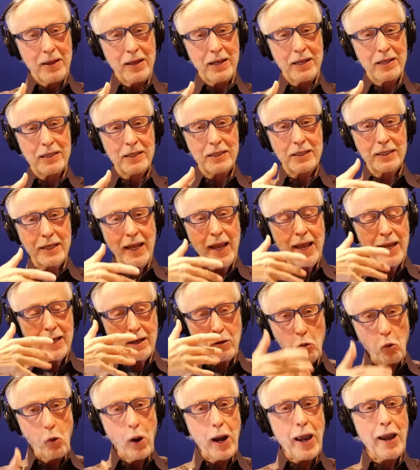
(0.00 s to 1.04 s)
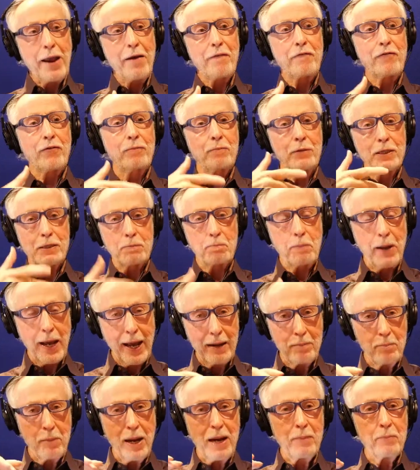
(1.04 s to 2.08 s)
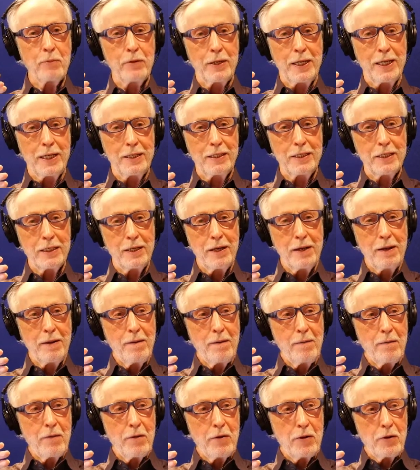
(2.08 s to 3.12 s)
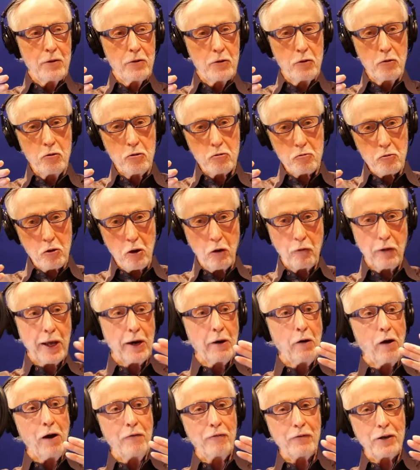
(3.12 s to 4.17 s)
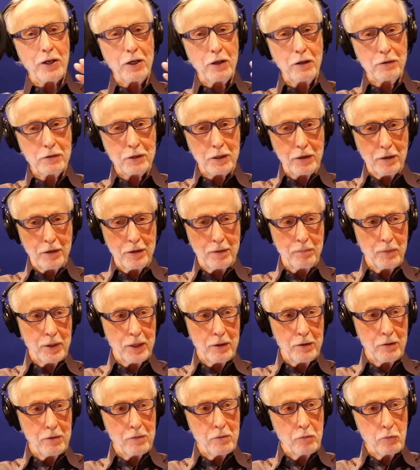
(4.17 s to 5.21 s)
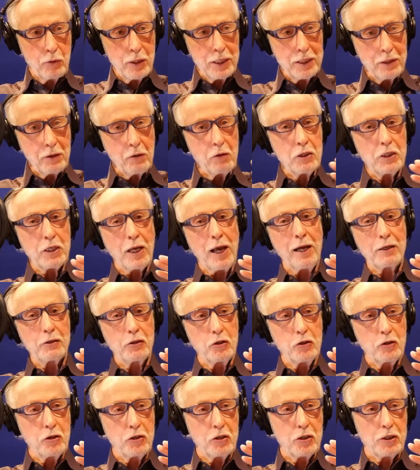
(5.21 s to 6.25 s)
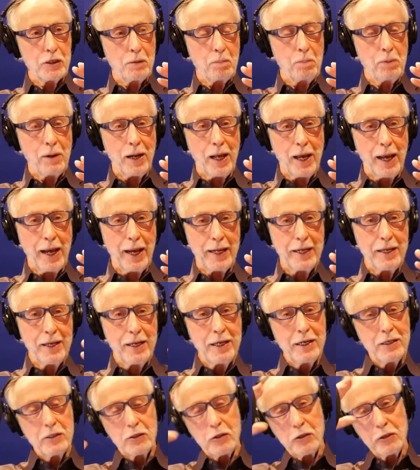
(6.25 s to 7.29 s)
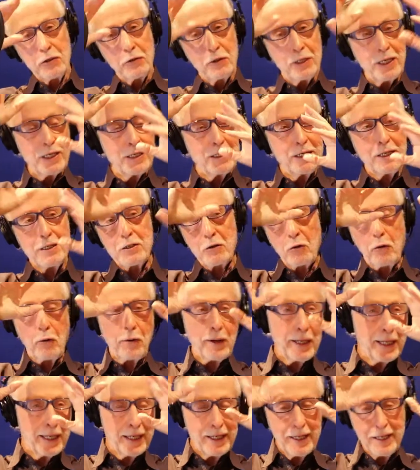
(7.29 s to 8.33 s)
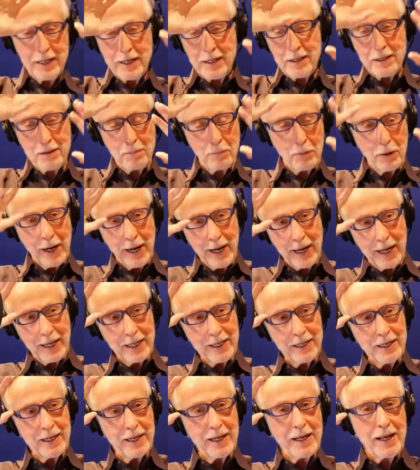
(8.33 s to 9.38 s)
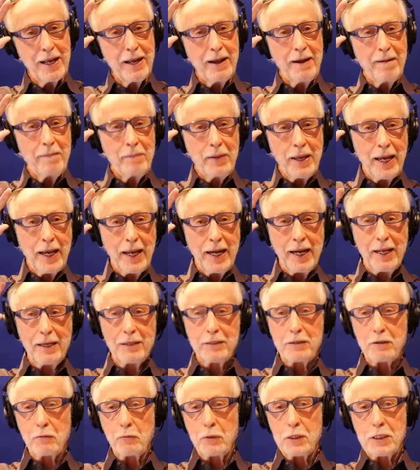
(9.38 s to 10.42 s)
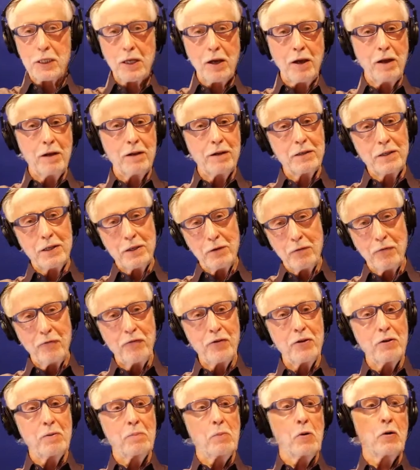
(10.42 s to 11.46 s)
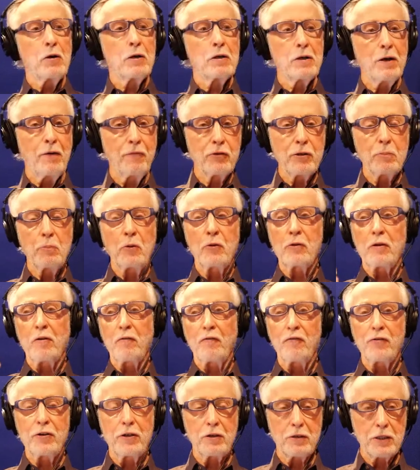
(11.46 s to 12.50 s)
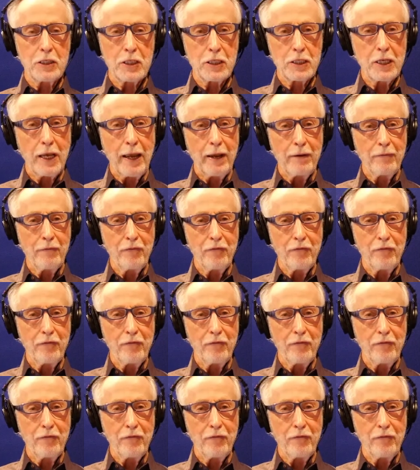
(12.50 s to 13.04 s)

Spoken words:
staying away from these bad memories, you throw that off kilter. You reduce oxygen supply, so you get disoriented in the brain, and as a result, you feel more comfortable, you feel safe.